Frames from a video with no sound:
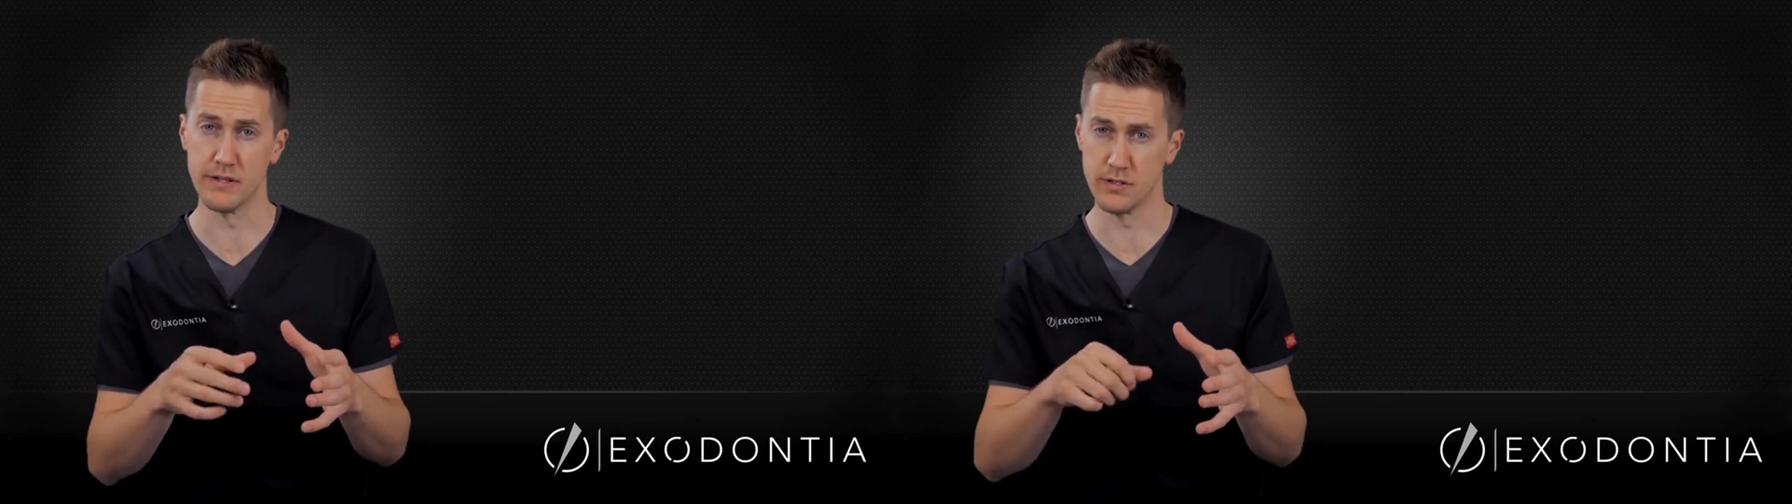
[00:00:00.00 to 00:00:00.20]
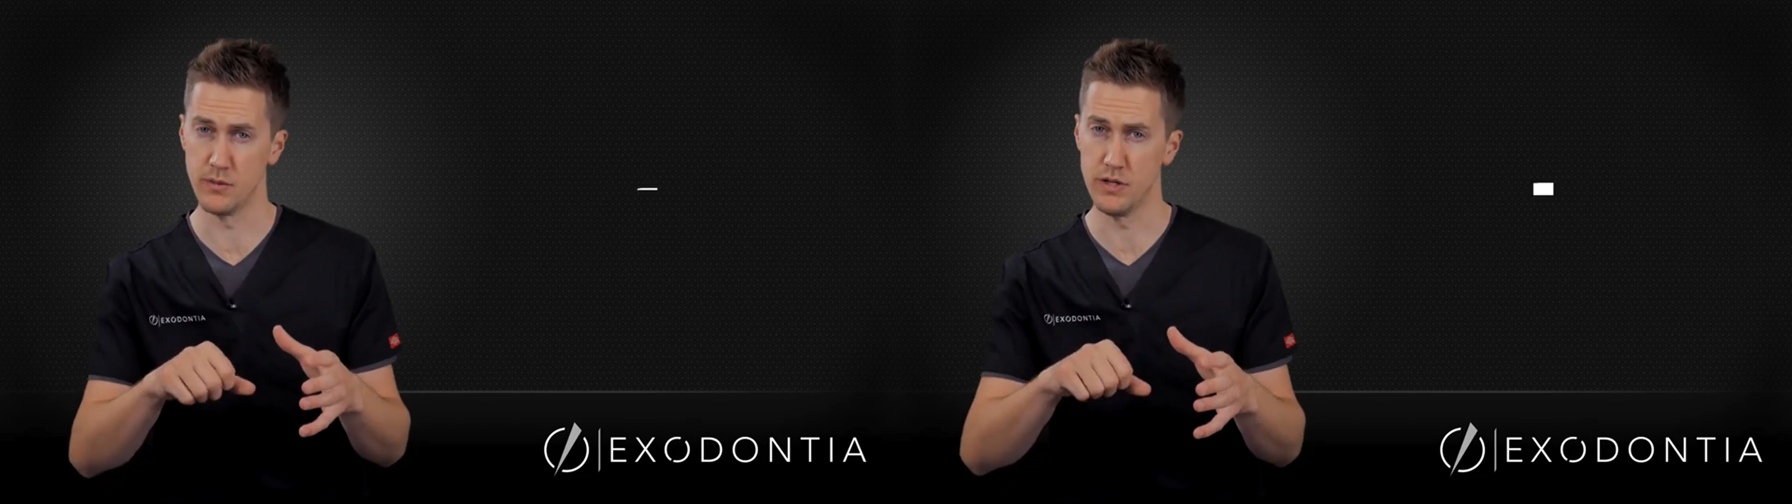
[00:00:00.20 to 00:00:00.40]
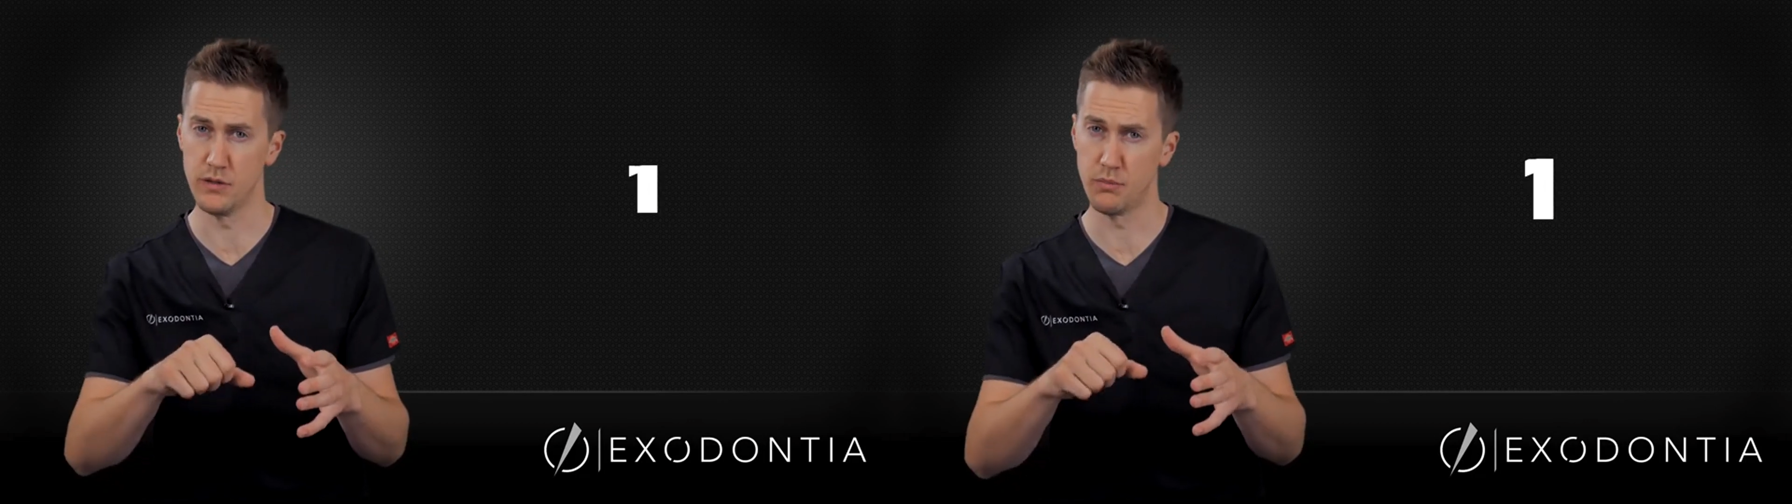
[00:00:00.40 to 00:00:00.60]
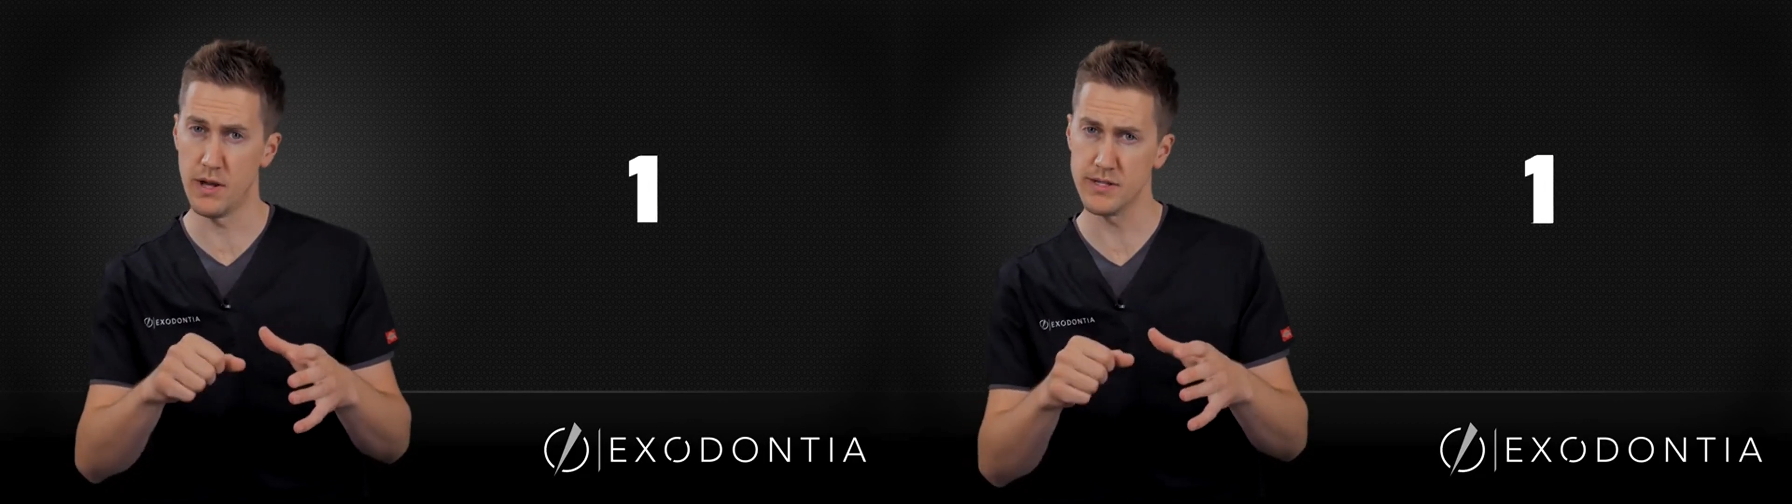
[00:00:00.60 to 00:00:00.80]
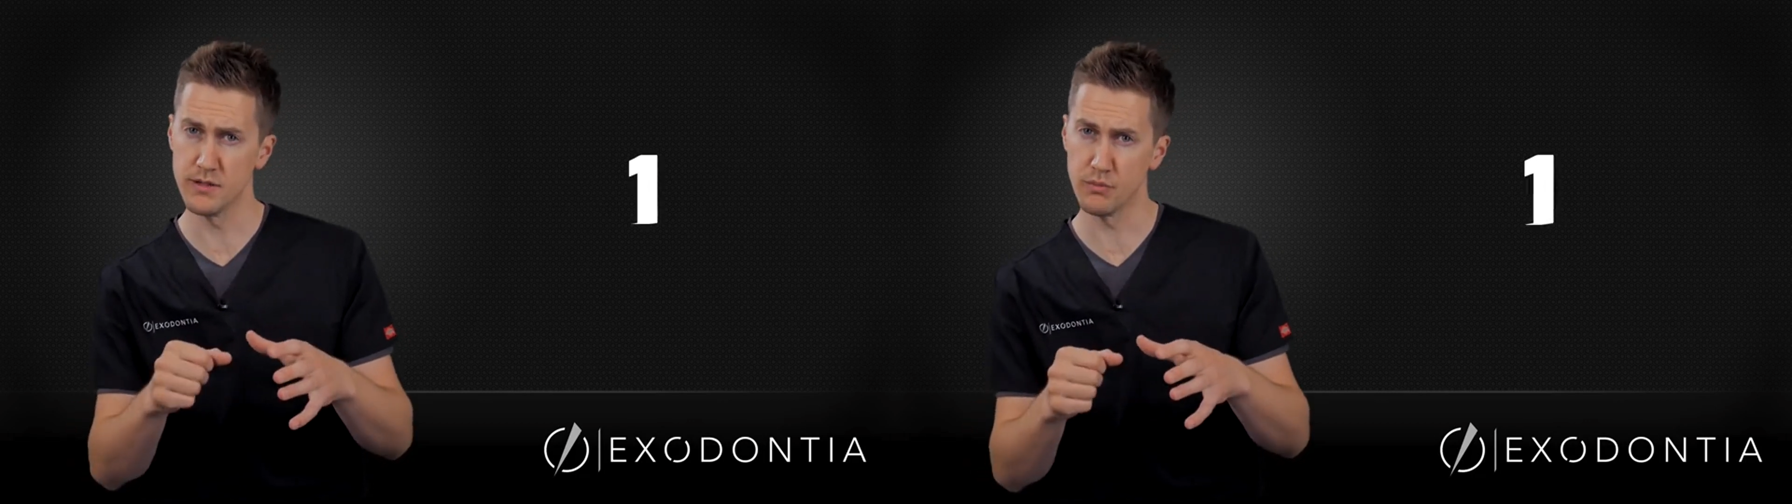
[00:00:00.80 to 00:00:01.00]
So when you
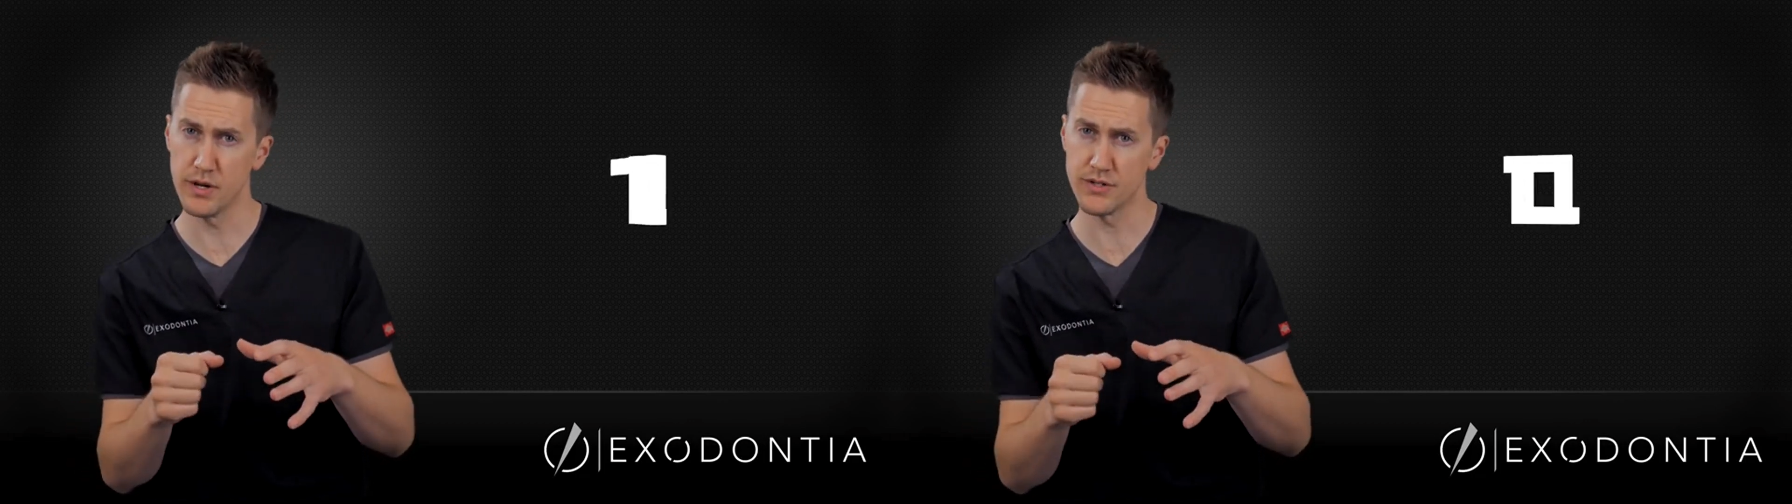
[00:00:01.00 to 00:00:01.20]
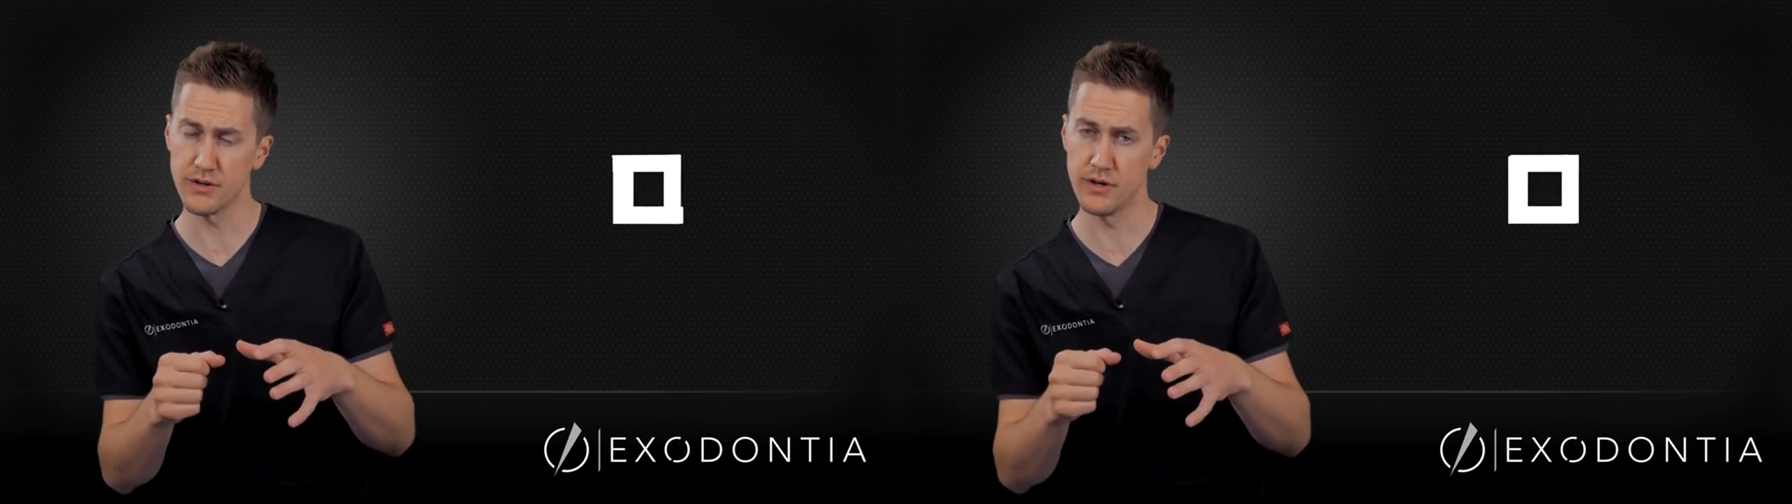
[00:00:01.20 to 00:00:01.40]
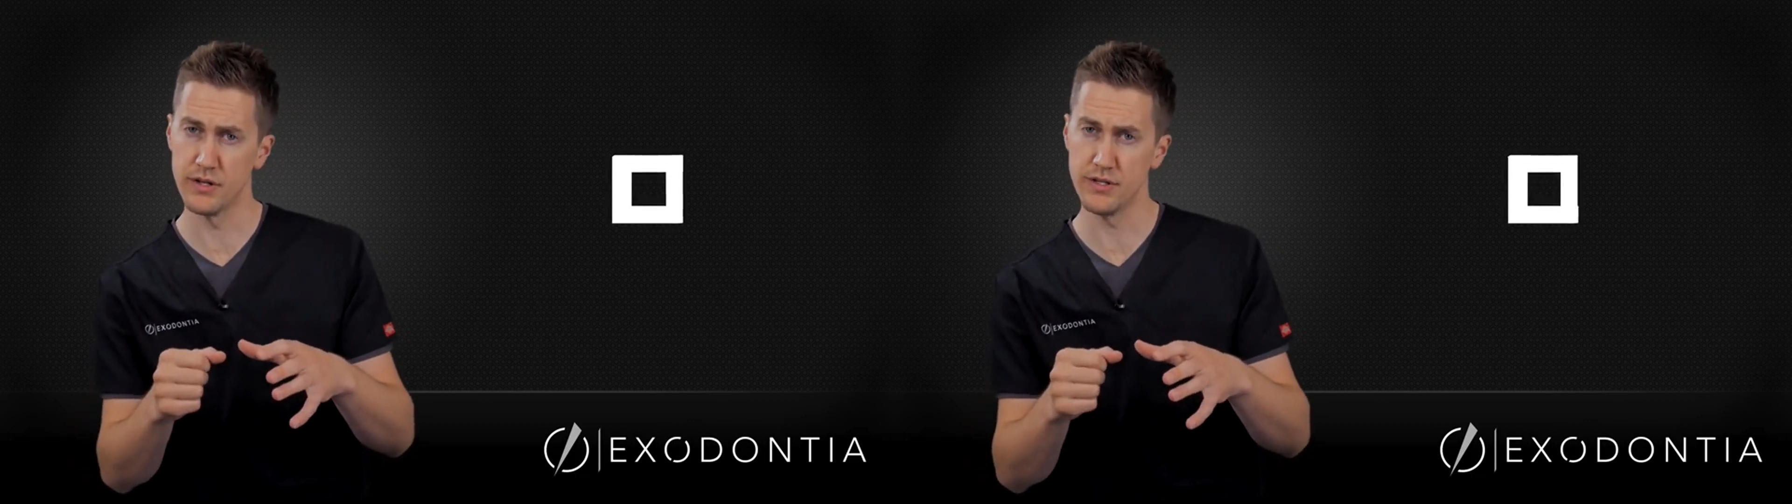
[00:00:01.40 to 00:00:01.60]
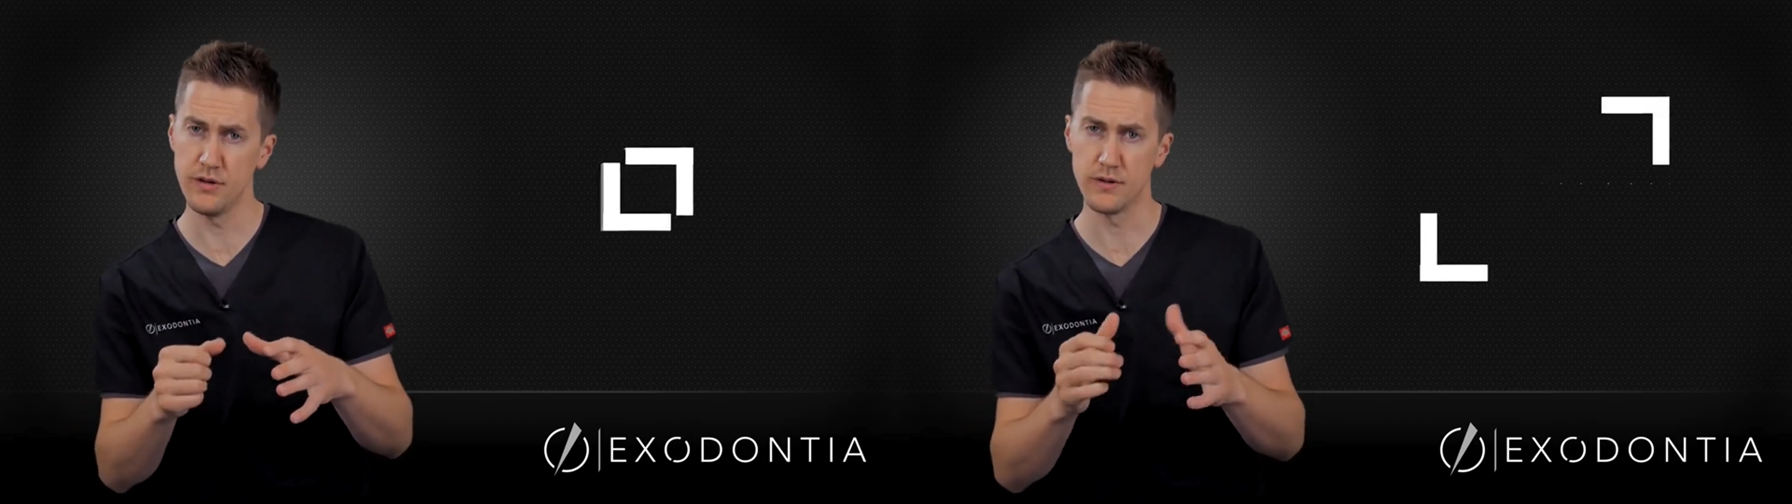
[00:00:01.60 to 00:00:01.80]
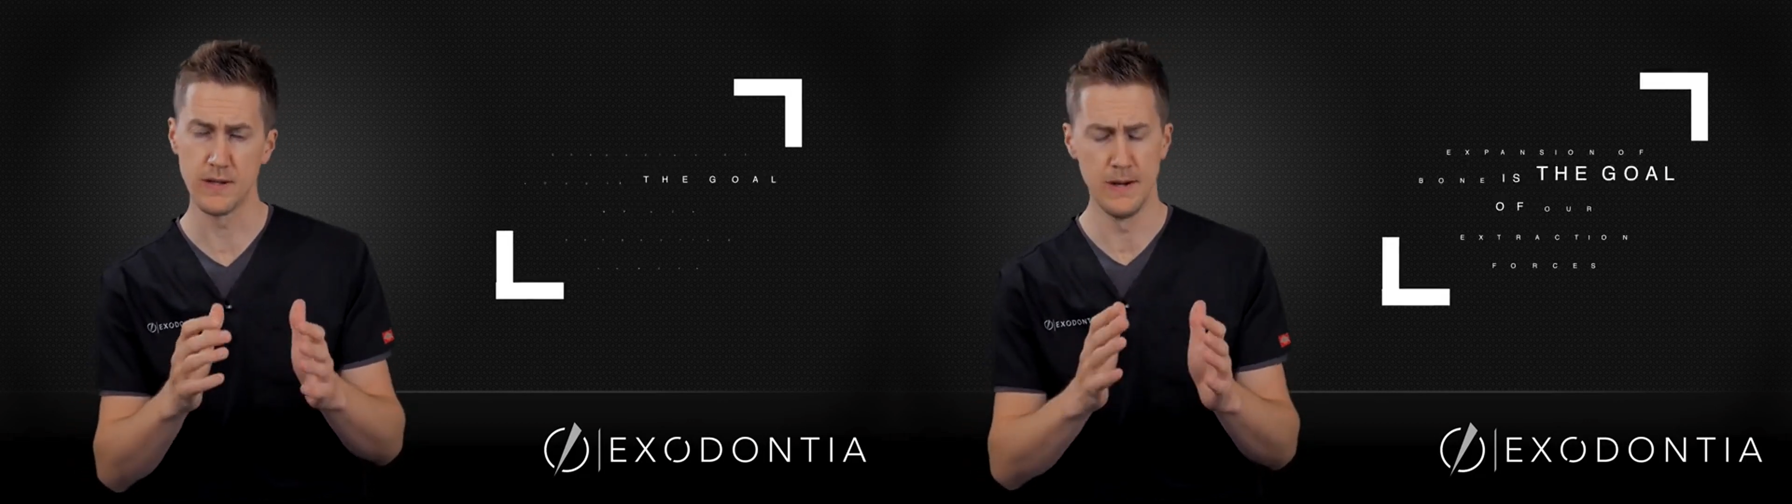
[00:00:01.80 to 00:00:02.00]
apply some pressure on a
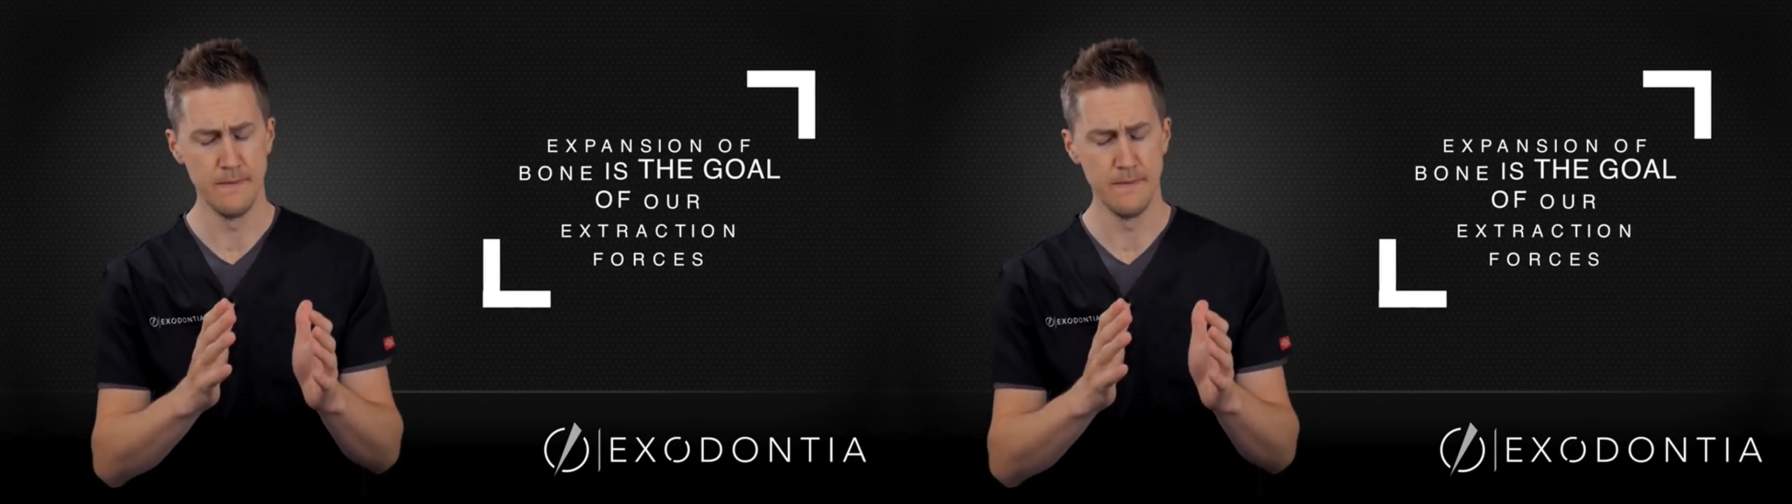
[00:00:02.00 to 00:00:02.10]
tooth,